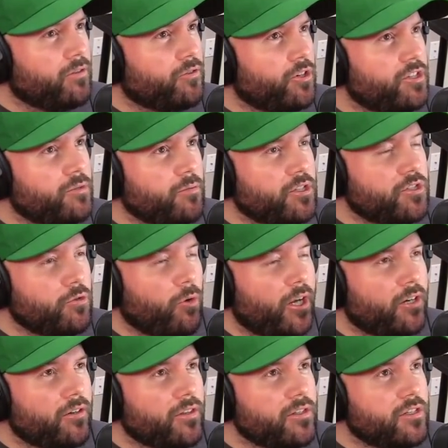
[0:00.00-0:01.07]
me of Christmas
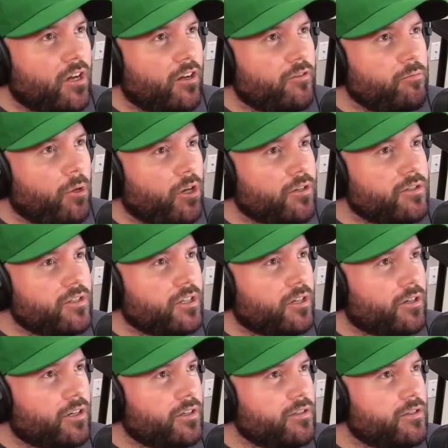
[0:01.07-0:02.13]
Sweater in the softball
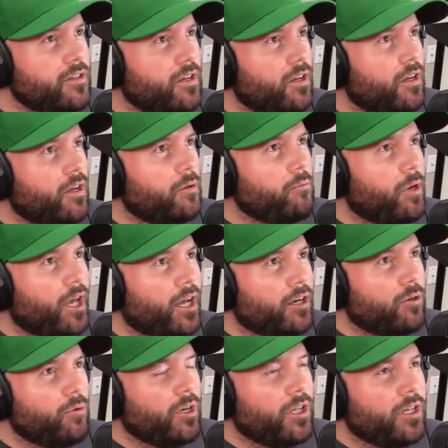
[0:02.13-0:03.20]
series
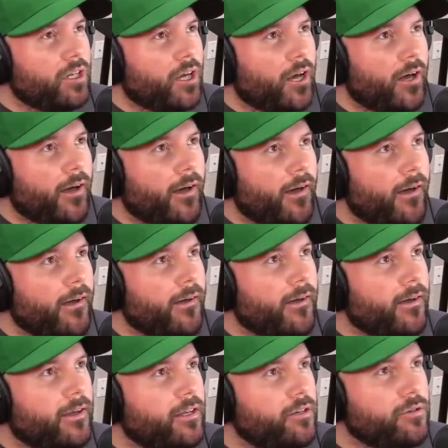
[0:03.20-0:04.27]
back when
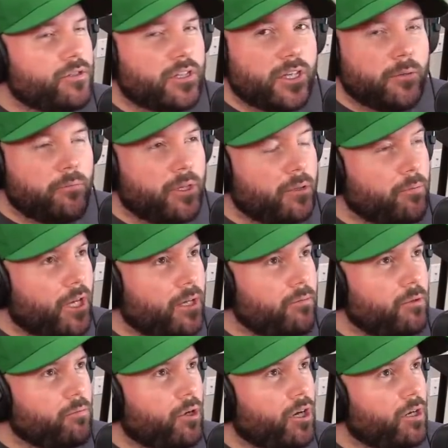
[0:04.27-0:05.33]
he used to hit big
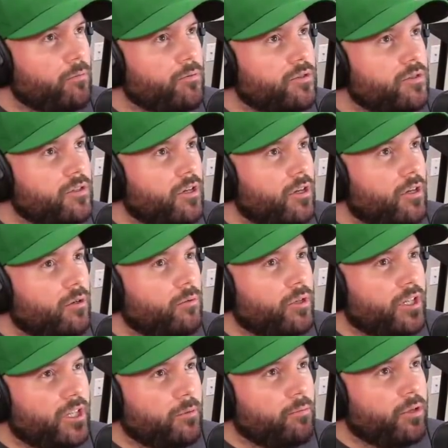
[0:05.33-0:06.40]
baby bombs
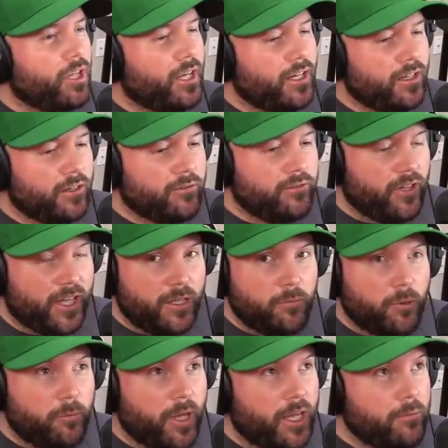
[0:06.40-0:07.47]
when he played an
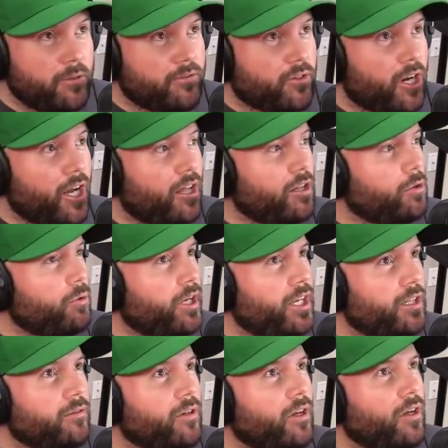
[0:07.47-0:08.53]
inflatable baby for
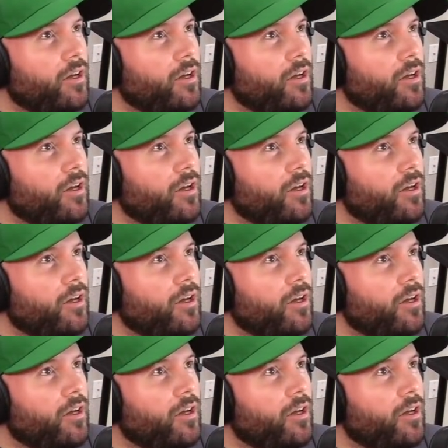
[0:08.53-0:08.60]
Halloween.